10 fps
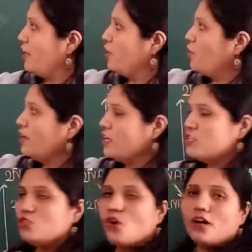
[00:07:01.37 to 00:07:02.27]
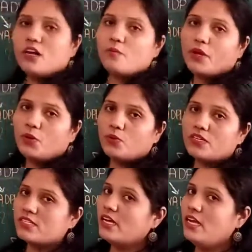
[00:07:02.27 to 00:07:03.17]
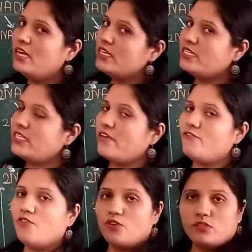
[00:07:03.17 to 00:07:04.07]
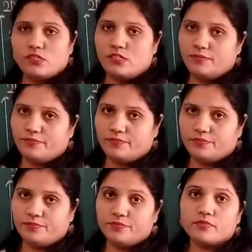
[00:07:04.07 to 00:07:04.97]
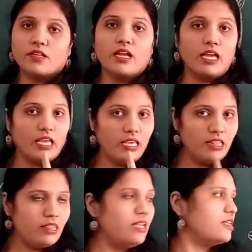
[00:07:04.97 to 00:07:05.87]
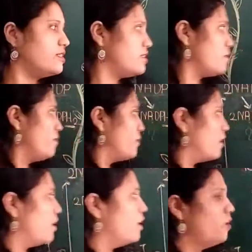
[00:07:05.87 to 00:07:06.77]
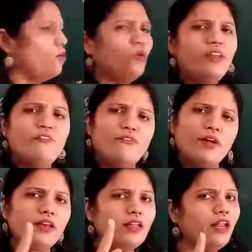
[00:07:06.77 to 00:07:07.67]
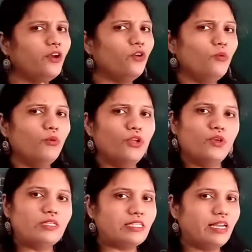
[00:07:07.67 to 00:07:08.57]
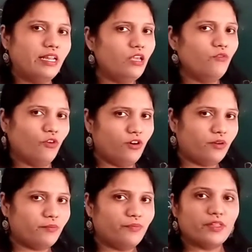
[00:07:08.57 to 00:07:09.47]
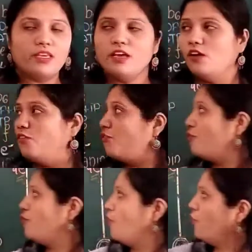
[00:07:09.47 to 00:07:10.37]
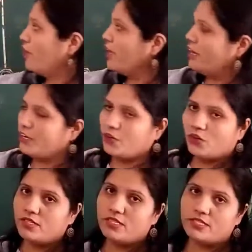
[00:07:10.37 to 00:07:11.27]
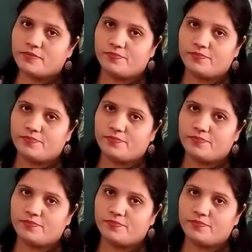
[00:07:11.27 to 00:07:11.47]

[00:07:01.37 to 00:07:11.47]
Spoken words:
electron is not coming towards the same photosystem. In this, only 1 electron molecules get involved. Here 4 electrons.